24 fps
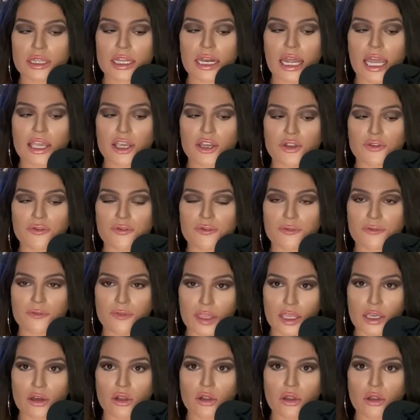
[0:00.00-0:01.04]
that I could
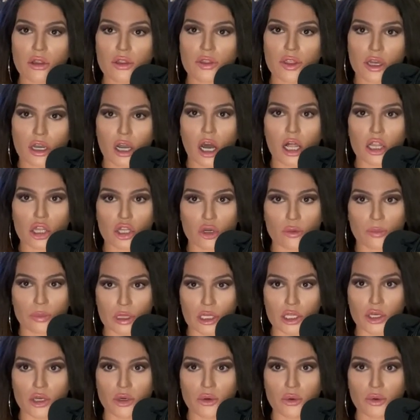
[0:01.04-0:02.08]
feel the color
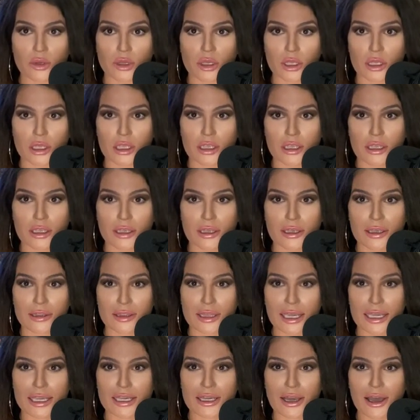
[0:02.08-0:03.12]
blue.
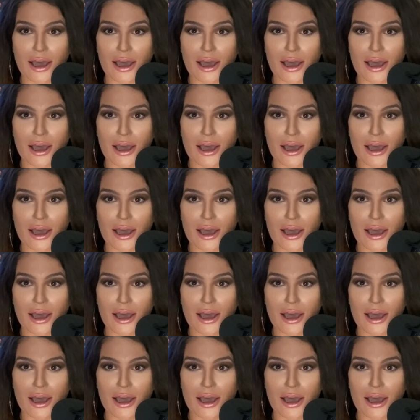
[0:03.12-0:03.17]
Like,